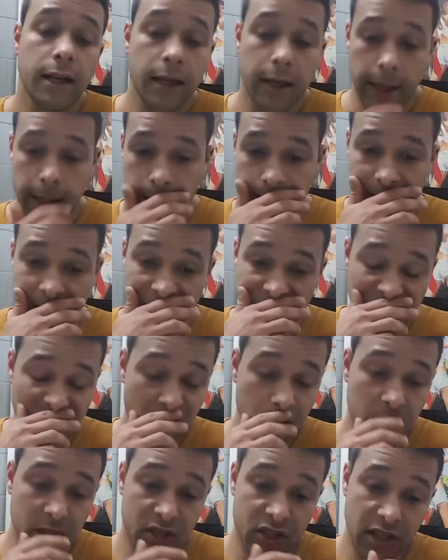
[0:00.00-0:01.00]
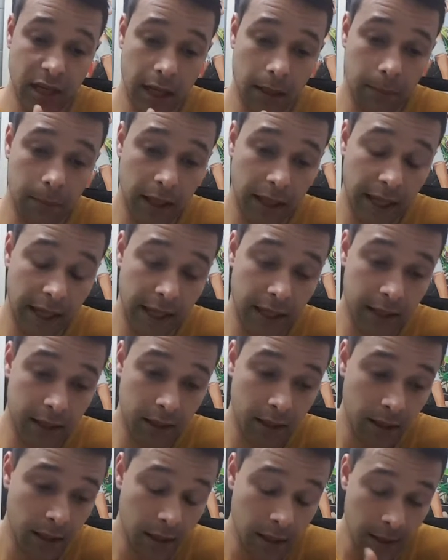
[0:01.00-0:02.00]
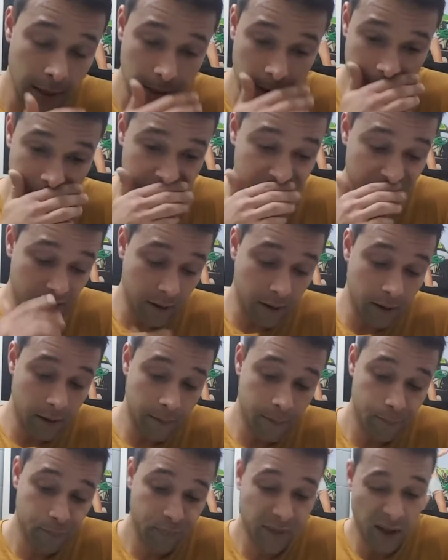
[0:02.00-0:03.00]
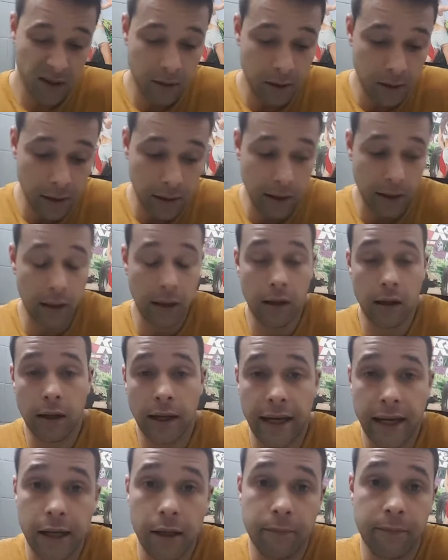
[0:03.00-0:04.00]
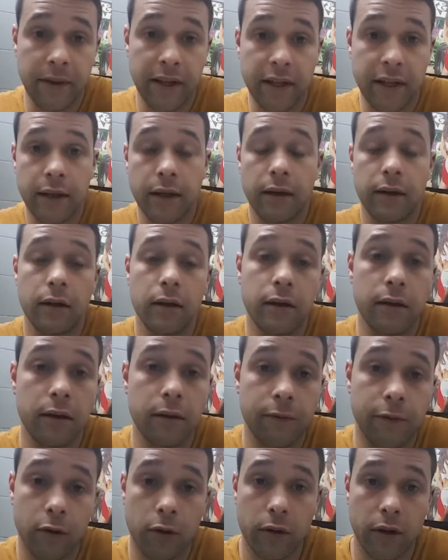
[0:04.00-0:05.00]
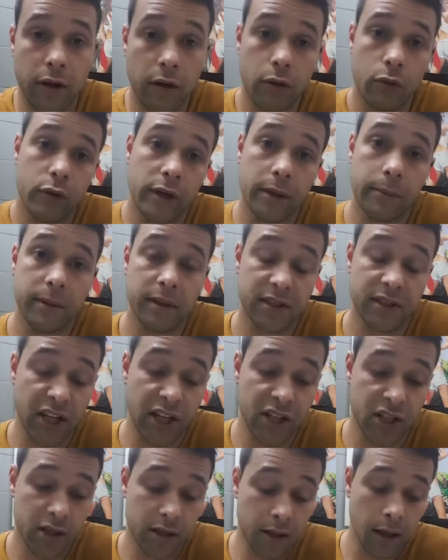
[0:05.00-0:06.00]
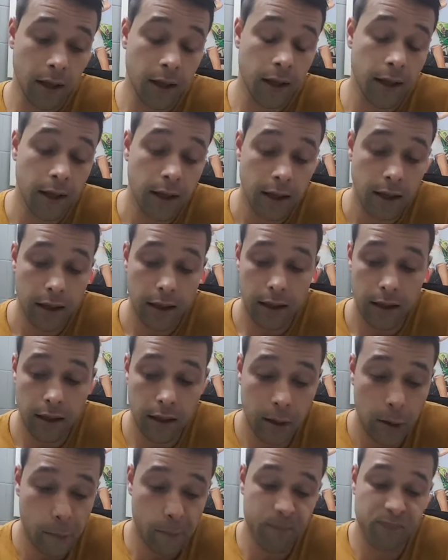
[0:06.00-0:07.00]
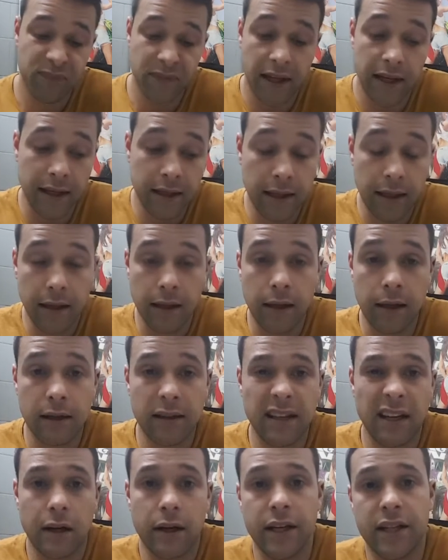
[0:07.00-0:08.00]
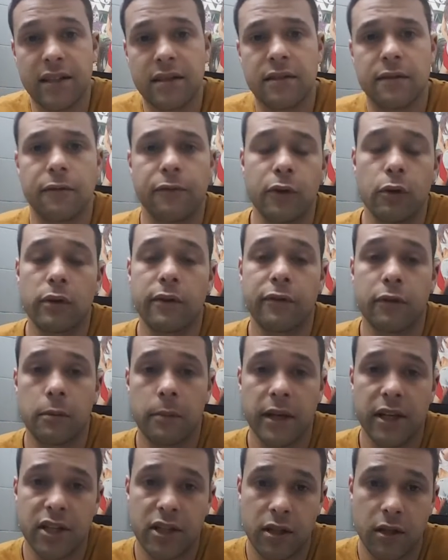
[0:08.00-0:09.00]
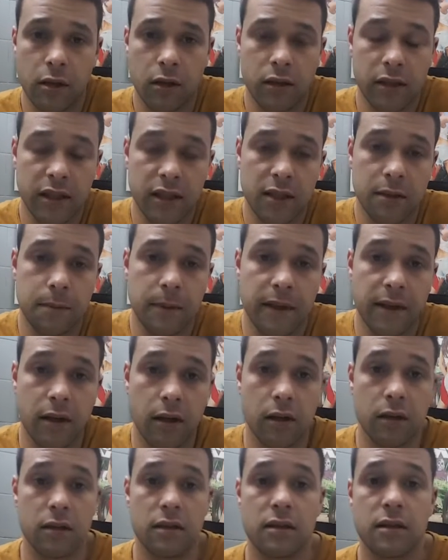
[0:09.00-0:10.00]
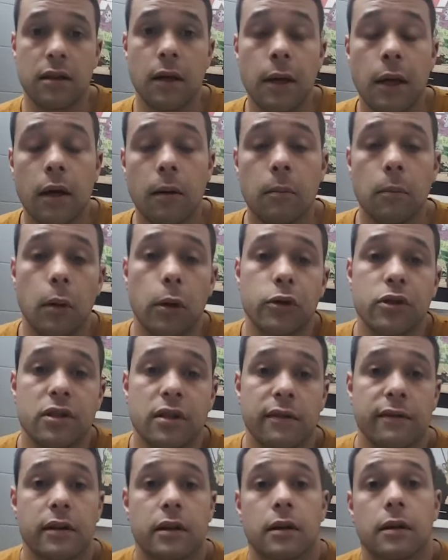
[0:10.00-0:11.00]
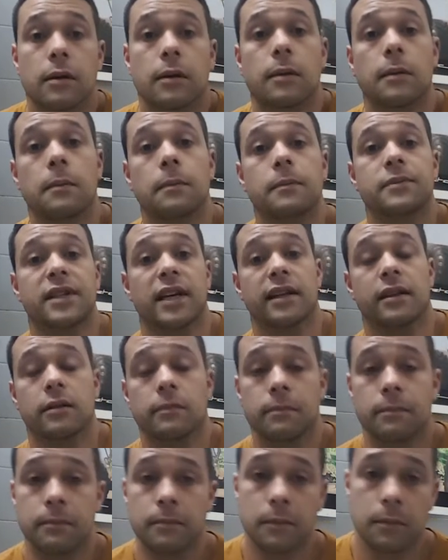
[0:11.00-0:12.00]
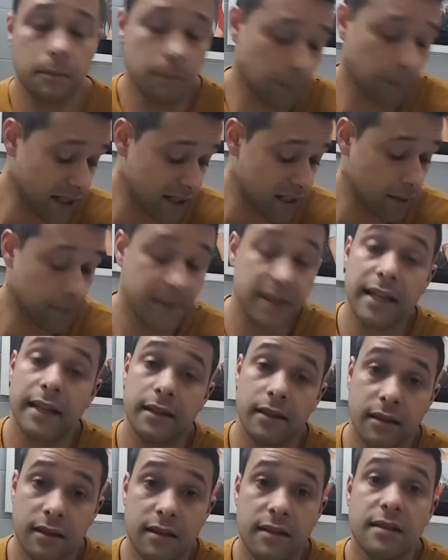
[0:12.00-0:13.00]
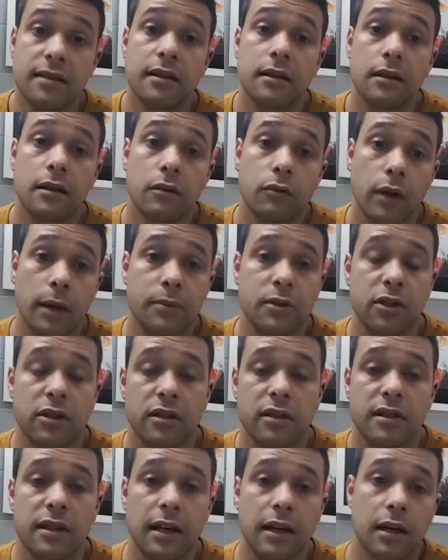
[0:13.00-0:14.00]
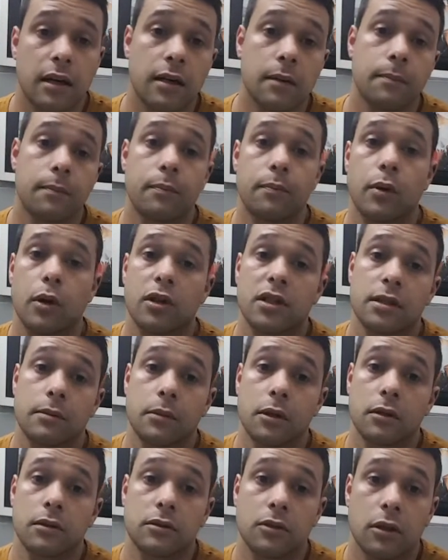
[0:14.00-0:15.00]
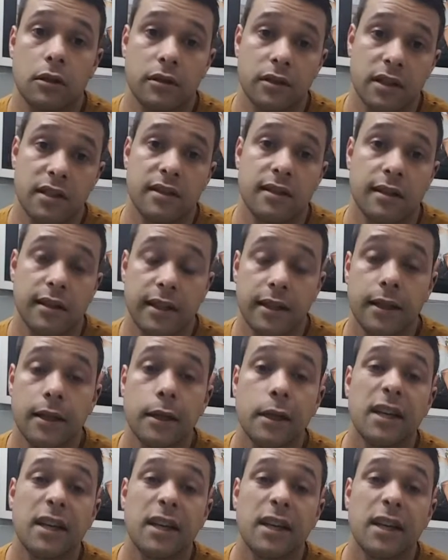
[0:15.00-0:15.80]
and how much time I had ahead of me for the rehabilitation. There is few information on this because most of the bicep tendons ruptures are proximal, not distally.